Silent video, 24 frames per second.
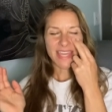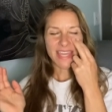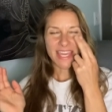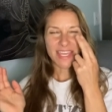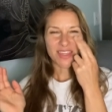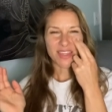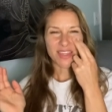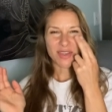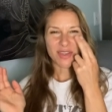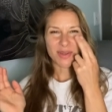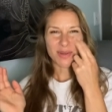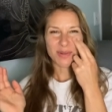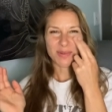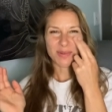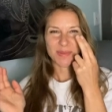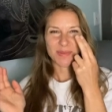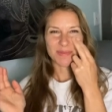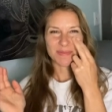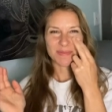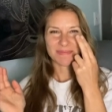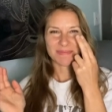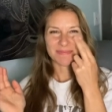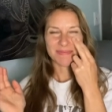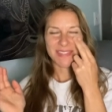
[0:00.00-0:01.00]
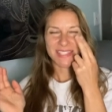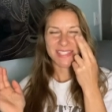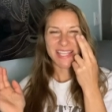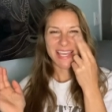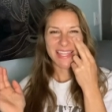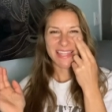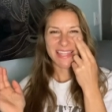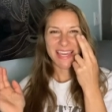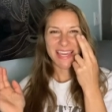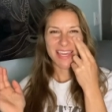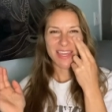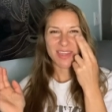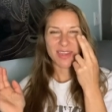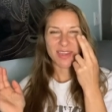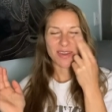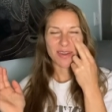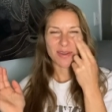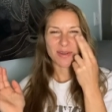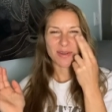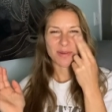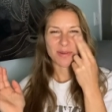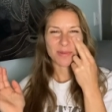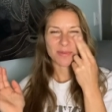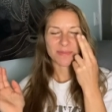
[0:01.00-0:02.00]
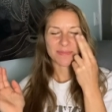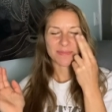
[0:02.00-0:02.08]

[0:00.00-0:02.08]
Thank you. You say thank you.